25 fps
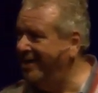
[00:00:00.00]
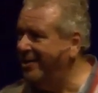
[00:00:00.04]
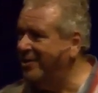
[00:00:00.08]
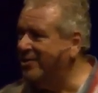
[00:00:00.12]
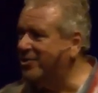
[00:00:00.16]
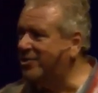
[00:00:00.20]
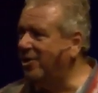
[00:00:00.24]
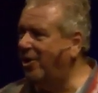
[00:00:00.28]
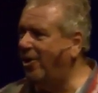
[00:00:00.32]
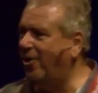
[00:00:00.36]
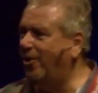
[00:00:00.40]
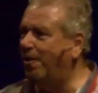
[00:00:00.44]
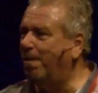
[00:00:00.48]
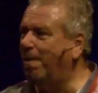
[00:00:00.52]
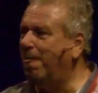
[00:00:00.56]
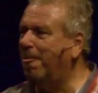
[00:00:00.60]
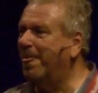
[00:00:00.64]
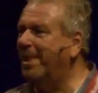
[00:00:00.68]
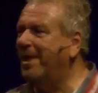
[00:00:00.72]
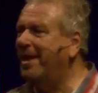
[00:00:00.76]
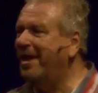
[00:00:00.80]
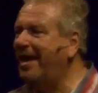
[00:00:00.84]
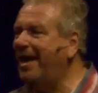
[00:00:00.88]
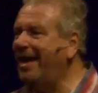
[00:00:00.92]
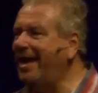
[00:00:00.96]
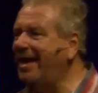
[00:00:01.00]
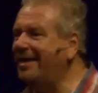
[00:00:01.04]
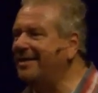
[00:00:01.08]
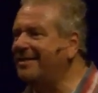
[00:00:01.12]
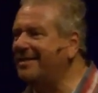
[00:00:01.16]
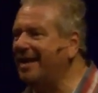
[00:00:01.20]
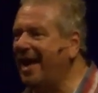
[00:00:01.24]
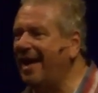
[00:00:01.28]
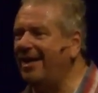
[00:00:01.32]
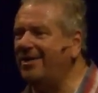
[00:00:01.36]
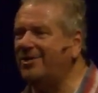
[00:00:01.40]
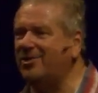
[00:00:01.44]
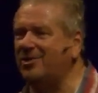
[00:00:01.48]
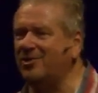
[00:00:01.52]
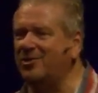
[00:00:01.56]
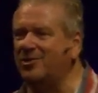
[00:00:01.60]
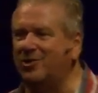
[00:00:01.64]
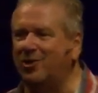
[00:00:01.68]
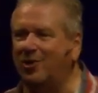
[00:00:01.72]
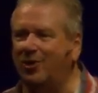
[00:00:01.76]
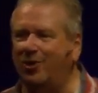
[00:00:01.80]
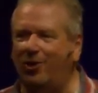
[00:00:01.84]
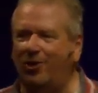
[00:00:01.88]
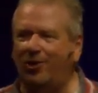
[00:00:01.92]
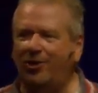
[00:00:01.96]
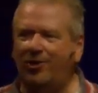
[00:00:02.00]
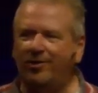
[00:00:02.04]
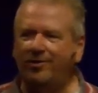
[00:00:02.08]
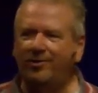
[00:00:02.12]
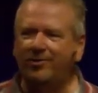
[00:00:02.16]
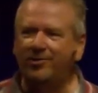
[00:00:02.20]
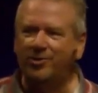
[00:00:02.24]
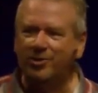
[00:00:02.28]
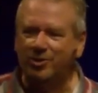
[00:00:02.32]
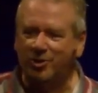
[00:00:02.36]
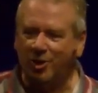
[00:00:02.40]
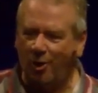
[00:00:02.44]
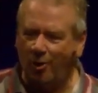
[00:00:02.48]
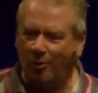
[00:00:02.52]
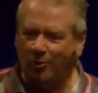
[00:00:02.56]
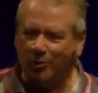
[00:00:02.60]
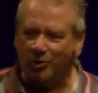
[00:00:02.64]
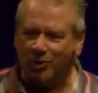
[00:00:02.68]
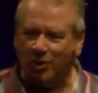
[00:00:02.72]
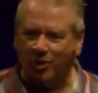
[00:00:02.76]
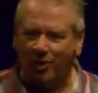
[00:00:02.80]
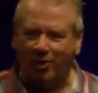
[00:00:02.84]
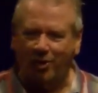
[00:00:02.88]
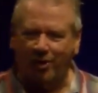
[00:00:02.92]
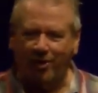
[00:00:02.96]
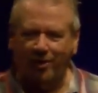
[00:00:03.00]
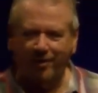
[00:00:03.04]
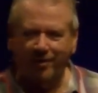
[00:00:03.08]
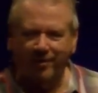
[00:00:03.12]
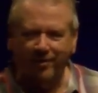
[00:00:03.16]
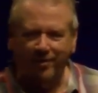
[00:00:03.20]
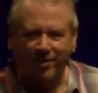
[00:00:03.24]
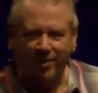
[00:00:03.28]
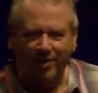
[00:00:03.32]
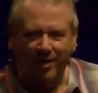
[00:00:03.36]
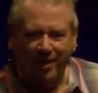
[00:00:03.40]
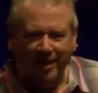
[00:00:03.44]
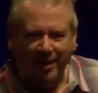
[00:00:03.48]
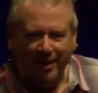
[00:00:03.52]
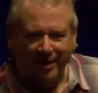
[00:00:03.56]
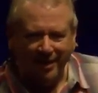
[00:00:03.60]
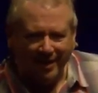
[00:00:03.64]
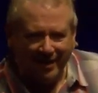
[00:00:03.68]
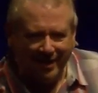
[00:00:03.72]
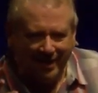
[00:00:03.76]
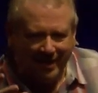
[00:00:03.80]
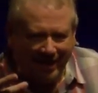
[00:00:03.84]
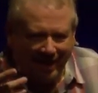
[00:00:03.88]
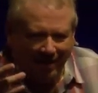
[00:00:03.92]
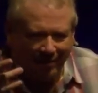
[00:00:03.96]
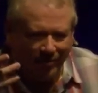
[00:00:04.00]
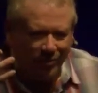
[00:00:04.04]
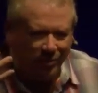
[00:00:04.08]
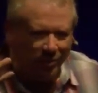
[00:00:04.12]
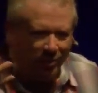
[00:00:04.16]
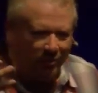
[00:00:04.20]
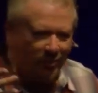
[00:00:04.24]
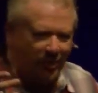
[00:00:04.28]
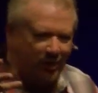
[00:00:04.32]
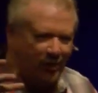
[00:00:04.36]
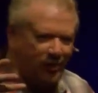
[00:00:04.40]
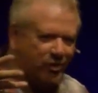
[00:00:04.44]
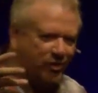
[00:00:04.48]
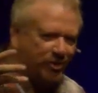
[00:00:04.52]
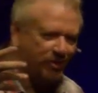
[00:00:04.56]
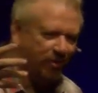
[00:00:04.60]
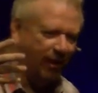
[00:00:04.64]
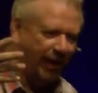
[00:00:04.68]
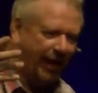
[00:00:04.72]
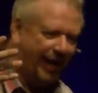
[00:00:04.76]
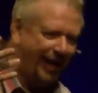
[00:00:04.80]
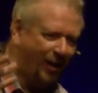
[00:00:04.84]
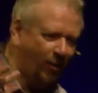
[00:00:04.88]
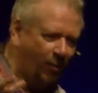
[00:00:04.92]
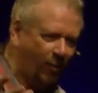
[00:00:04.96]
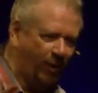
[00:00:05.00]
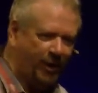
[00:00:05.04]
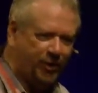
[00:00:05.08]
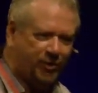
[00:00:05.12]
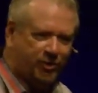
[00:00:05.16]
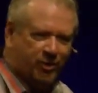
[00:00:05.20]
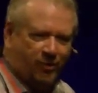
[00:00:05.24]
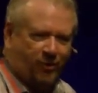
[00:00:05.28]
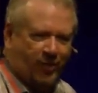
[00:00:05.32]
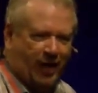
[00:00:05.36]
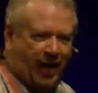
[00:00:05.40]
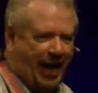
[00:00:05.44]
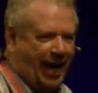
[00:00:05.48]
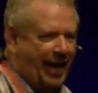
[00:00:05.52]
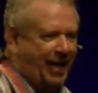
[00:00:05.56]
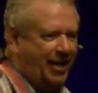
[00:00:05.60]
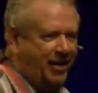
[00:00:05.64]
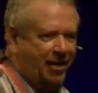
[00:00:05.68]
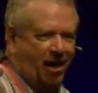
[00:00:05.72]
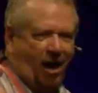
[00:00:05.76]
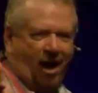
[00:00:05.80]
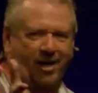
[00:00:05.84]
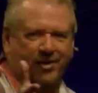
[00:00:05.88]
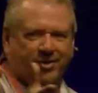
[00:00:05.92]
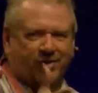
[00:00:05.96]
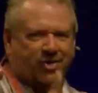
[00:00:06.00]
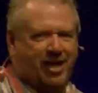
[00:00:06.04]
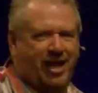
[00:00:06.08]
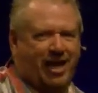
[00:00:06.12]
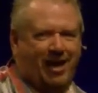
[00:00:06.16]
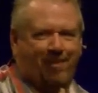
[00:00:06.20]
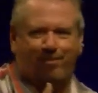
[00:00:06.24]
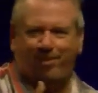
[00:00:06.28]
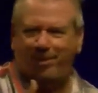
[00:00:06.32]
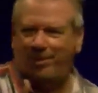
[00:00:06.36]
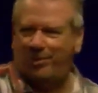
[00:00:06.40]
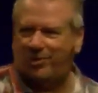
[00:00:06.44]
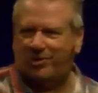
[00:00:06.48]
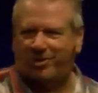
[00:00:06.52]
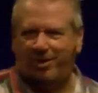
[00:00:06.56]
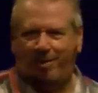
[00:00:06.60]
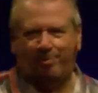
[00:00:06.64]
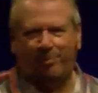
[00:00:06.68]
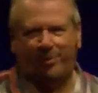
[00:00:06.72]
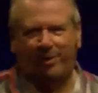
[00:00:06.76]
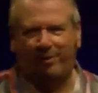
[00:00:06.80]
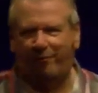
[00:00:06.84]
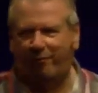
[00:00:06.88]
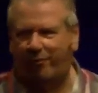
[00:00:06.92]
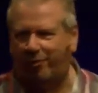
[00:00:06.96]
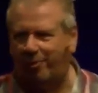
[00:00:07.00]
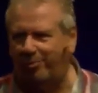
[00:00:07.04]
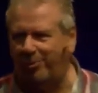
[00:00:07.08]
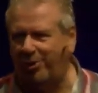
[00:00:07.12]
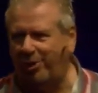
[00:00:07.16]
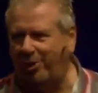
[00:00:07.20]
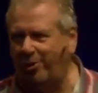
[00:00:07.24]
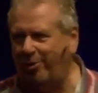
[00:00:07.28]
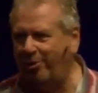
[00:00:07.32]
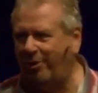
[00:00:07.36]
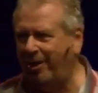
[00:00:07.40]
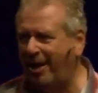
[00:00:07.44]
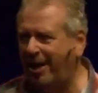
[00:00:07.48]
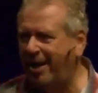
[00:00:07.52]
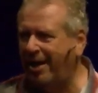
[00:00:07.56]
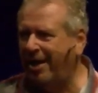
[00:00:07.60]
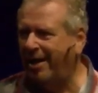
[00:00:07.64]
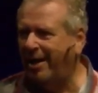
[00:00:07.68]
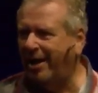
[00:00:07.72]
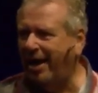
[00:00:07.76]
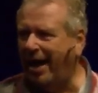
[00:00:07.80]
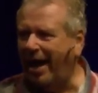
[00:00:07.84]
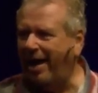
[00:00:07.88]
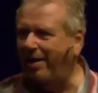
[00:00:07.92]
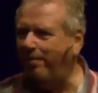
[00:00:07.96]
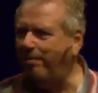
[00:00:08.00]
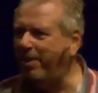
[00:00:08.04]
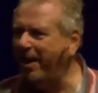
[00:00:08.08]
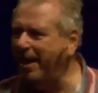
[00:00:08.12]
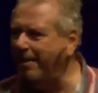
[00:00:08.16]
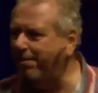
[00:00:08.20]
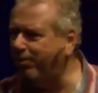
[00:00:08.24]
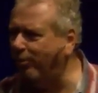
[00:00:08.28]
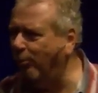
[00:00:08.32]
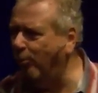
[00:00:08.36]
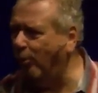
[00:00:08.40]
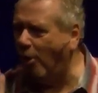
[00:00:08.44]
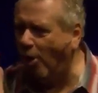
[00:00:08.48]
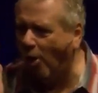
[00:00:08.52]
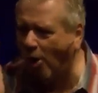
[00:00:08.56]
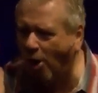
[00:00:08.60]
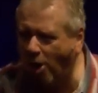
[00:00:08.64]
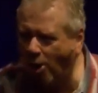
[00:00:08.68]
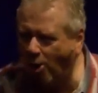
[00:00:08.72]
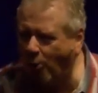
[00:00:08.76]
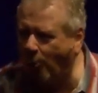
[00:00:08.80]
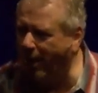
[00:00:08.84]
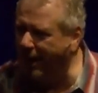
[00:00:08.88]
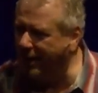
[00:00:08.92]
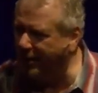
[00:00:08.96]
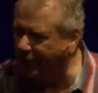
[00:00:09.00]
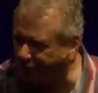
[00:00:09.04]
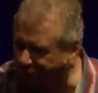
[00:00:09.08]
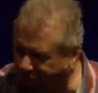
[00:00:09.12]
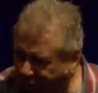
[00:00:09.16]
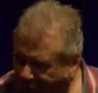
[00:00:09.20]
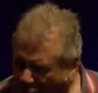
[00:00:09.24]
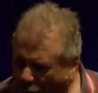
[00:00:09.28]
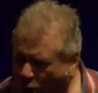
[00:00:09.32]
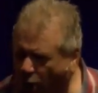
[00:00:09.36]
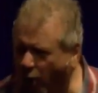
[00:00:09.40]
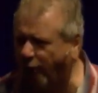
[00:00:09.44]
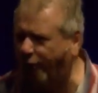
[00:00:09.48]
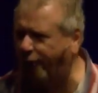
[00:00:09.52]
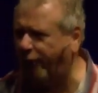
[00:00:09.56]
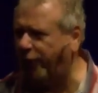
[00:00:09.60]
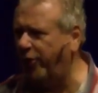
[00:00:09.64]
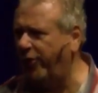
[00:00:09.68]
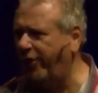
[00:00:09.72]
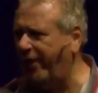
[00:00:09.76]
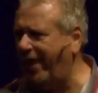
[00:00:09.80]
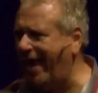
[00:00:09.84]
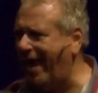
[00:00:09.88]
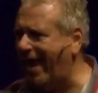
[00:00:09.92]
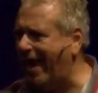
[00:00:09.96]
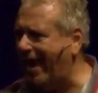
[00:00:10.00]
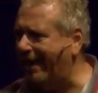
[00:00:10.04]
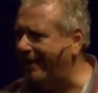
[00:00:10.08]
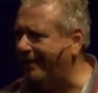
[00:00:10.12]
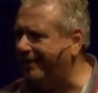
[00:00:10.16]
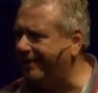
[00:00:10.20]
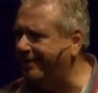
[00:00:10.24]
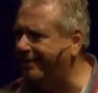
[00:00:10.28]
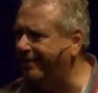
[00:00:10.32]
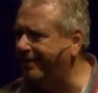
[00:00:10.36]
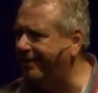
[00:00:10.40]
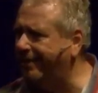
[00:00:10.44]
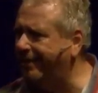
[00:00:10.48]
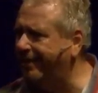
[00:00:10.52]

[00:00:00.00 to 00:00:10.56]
So he entices her, shows her, gives her this language of, hey, God's keeping something from you. And people always fall for that.